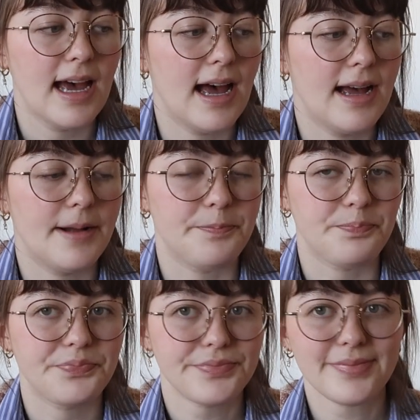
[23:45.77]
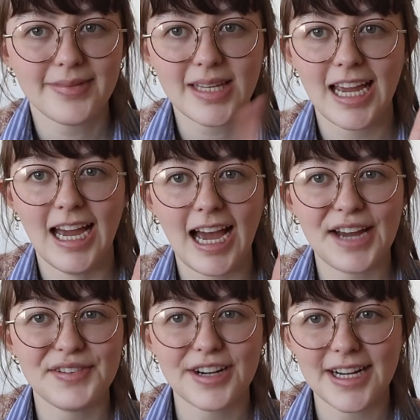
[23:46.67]

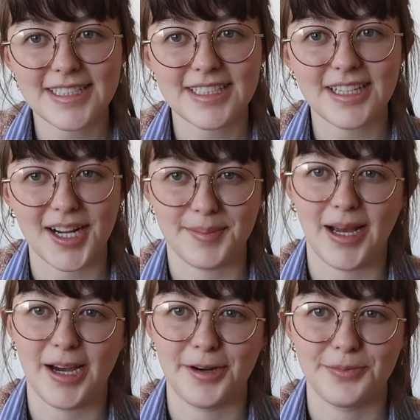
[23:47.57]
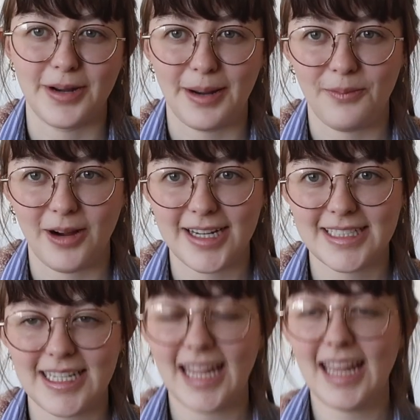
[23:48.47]
I forgot to talk about what I'm wearing
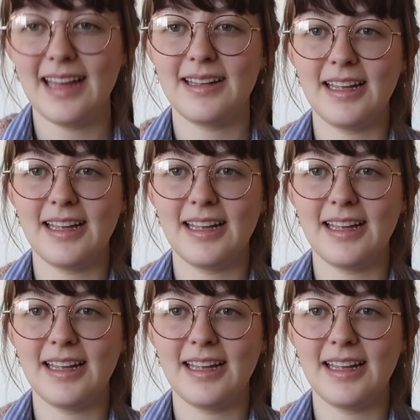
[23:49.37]
today.